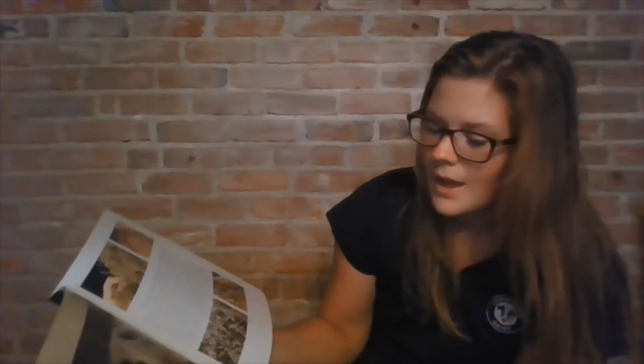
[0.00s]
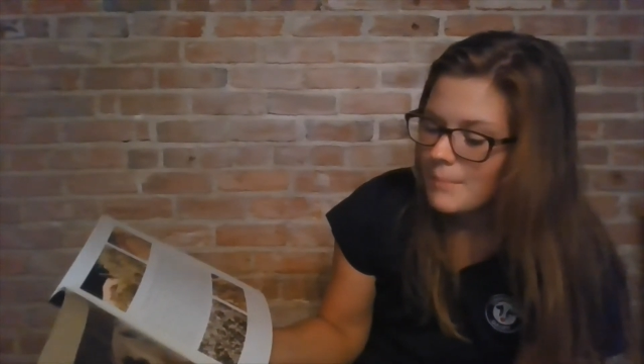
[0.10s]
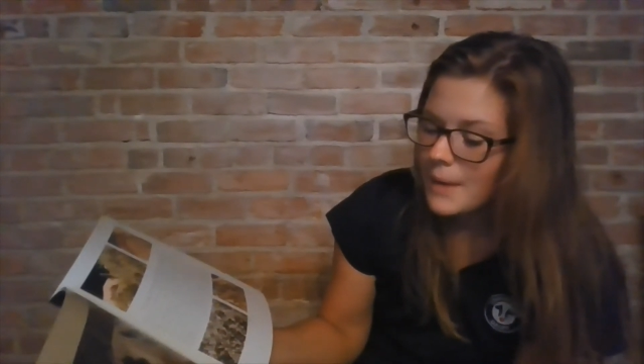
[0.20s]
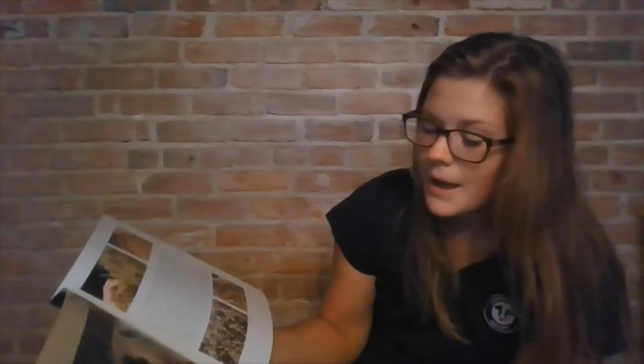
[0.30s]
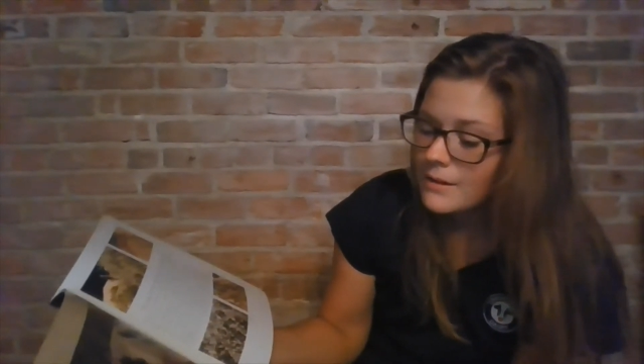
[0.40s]

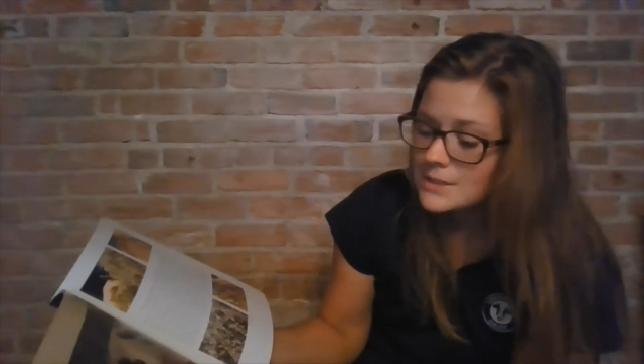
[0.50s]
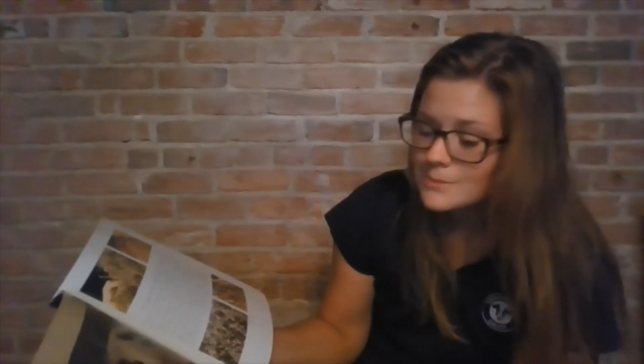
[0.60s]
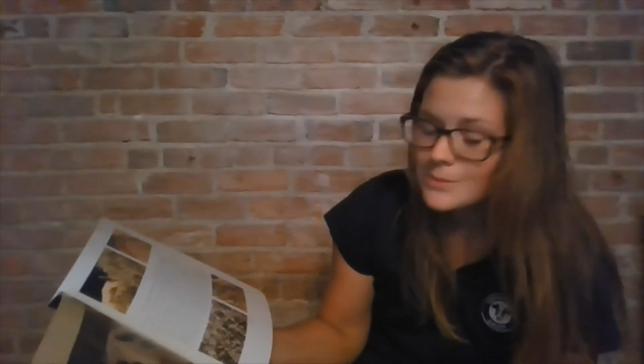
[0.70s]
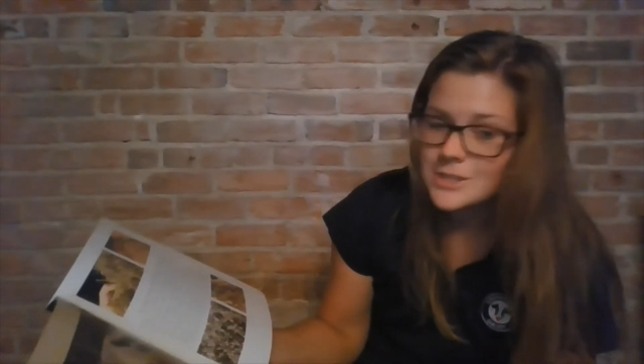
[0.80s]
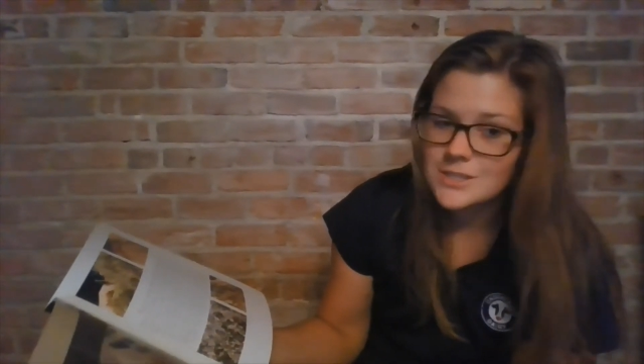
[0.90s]
about
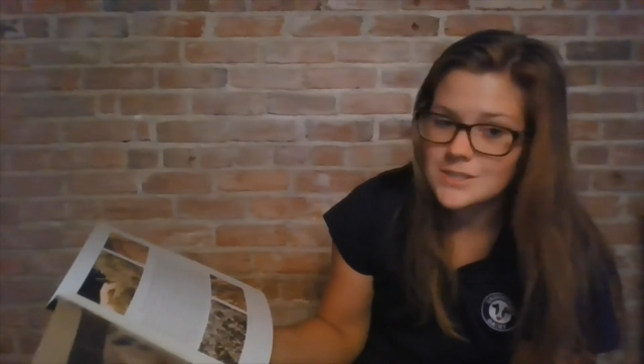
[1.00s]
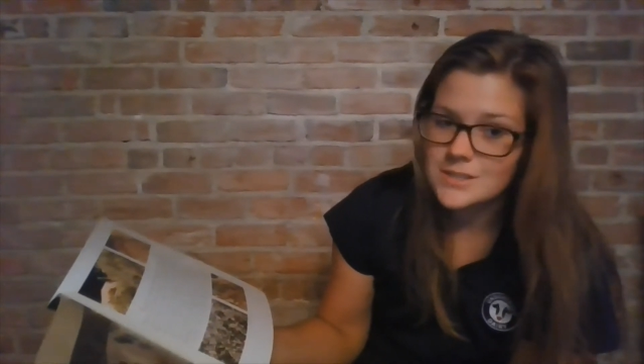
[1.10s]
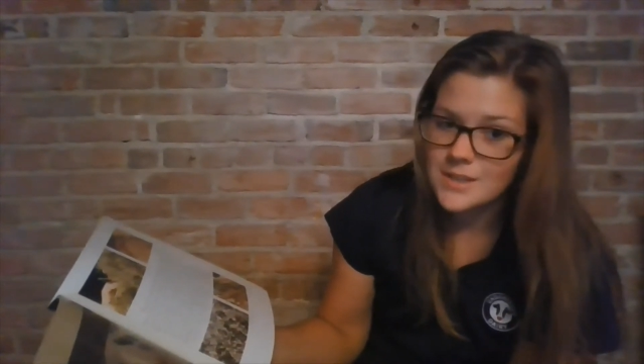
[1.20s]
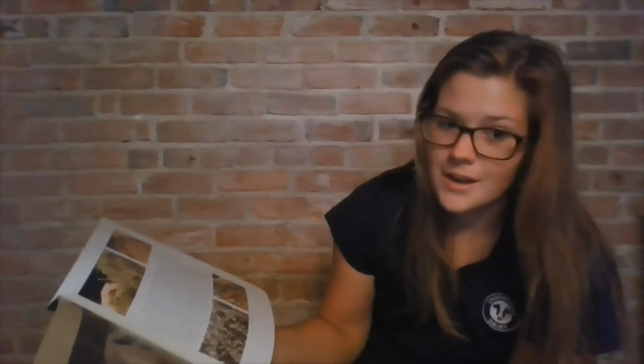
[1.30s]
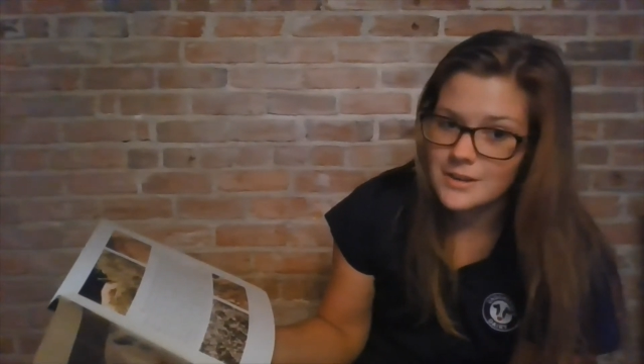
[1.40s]
as much as a
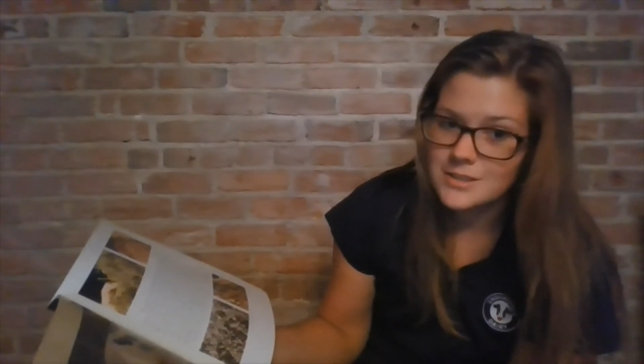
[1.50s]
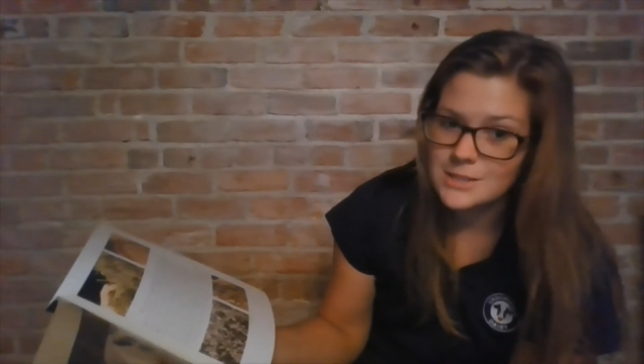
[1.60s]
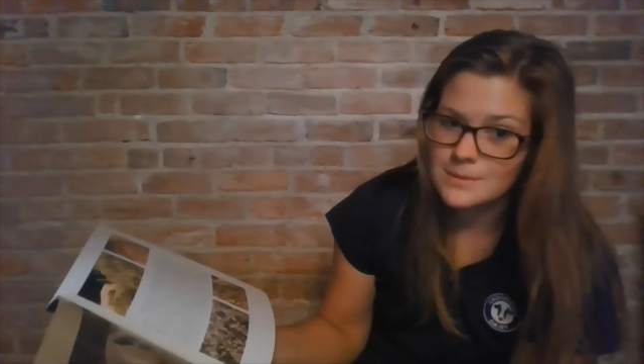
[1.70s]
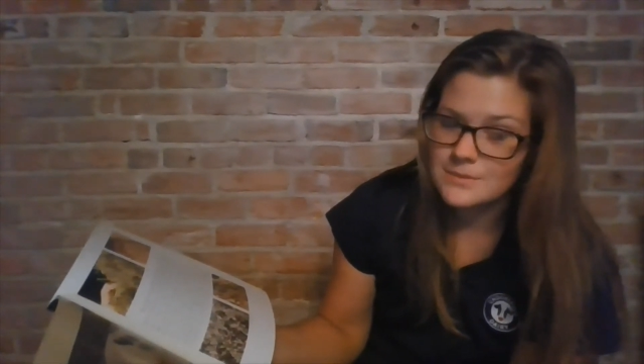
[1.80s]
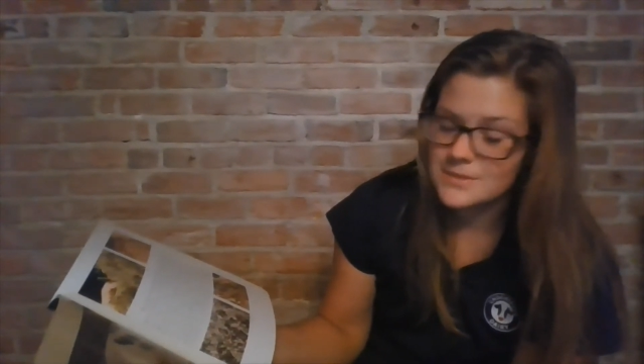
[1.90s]
soccer
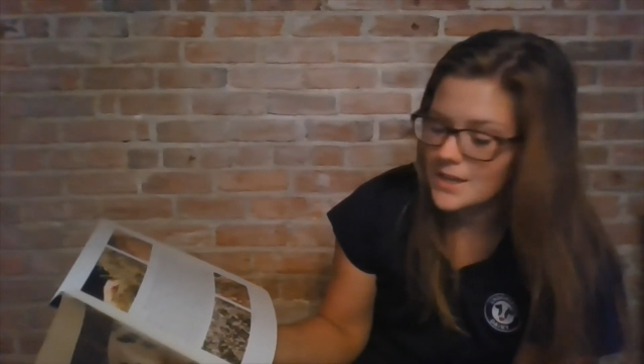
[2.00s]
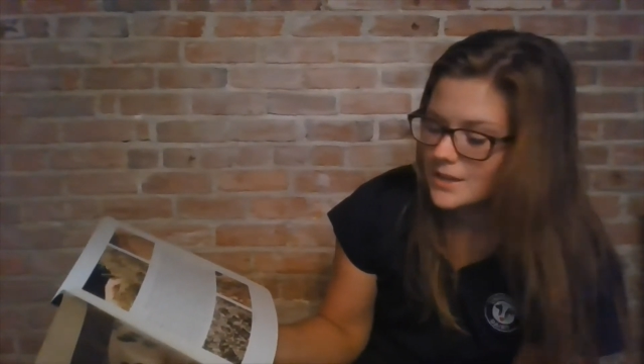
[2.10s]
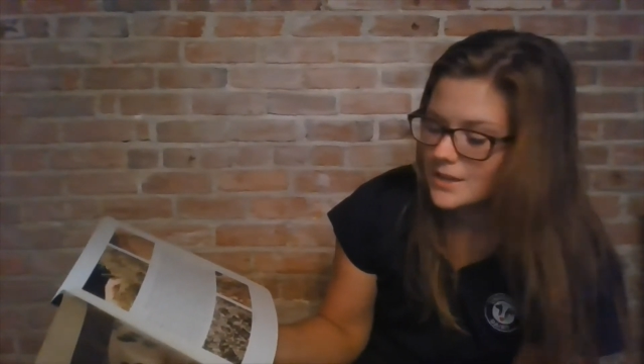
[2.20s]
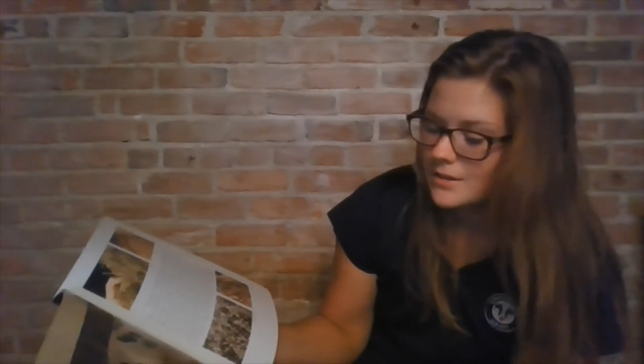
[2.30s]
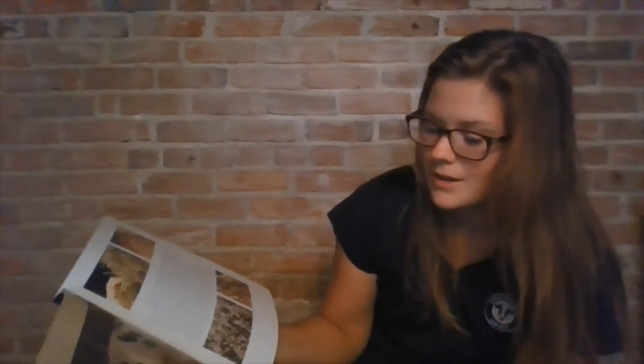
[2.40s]
team of
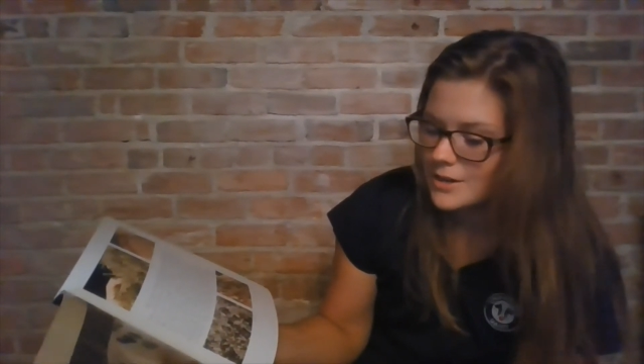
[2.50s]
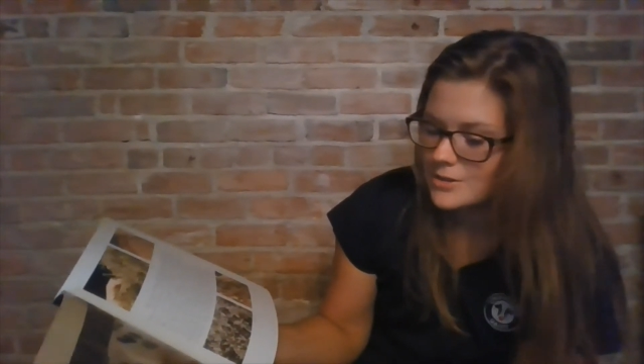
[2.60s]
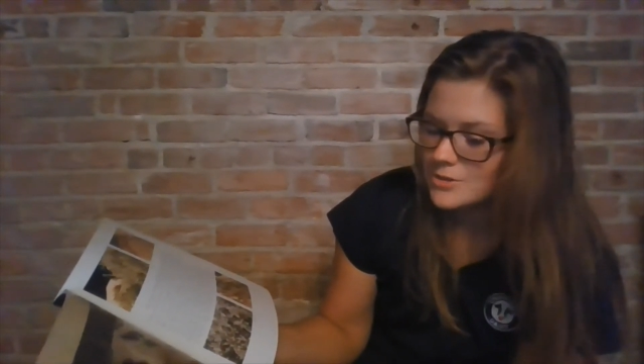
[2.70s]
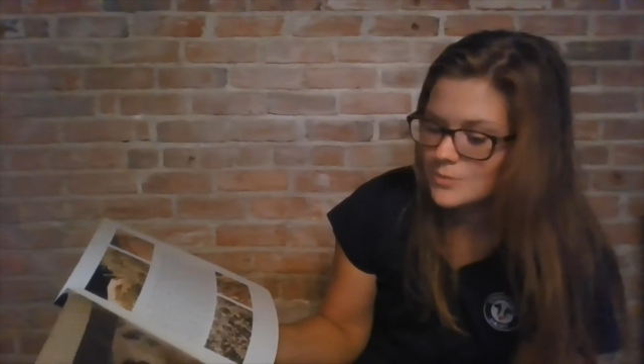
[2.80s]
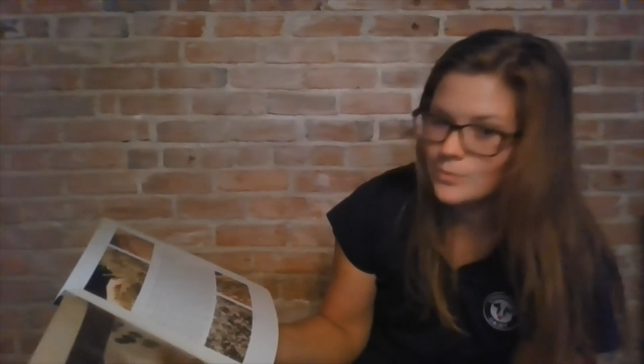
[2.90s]
second
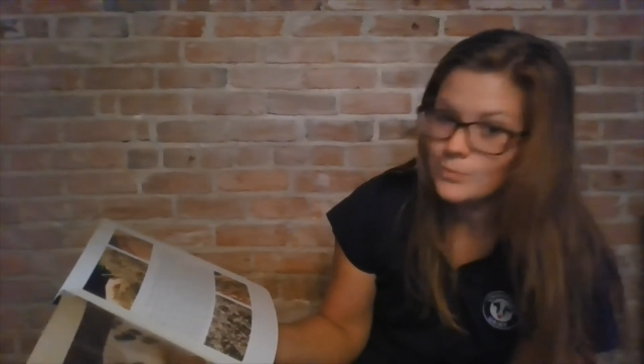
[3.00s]
graders